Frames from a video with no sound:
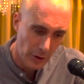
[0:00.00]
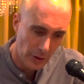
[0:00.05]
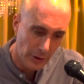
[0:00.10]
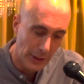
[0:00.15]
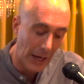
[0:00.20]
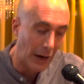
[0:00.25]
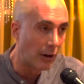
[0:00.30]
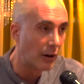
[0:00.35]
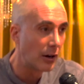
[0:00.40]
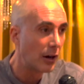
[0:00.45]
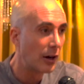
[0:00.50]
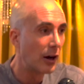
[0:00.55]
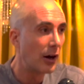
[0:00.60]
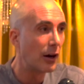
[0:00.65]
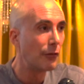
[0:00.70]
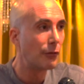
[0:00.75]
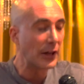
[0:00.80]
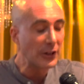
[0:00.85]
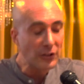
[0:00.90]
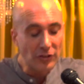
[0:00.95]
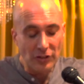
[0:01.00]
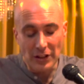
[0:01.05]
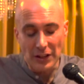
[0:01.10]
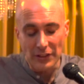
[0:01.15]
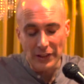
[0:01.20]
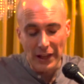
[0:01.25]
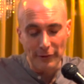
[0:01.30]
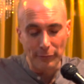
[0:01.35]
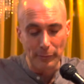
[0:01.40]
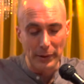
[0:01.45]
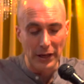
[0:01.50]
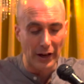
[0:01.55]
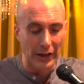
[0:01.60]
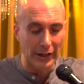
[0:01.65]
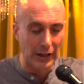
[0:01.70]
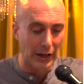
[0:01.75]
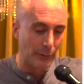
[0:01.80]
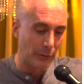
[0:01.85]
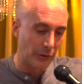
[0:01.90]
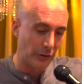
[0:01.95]
Now, eventually the
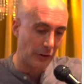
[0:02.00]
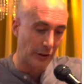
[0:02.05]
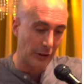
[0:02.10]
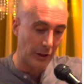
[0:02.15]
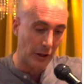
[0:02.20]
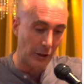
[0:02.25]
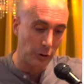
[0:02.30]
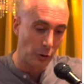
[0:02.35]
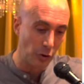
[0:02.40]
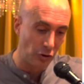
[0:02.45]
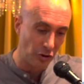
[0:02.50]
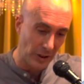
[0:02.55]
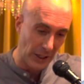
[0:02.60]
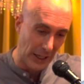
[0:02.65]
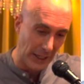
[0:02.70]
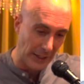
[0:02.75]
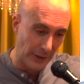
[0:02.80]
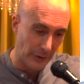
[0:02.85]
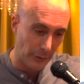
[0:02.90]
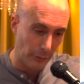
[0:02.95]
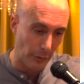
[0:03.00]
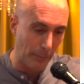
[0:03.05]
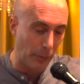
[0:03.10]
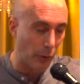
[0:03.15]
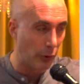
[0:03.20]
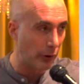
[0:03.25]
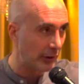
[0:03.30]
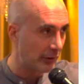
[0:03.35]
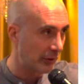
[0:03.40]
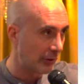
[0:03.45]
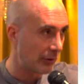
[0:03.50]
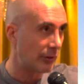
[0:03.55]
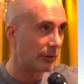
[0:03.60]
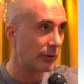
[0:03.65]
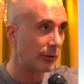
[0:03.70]
FBI comes to the conclusion in its report.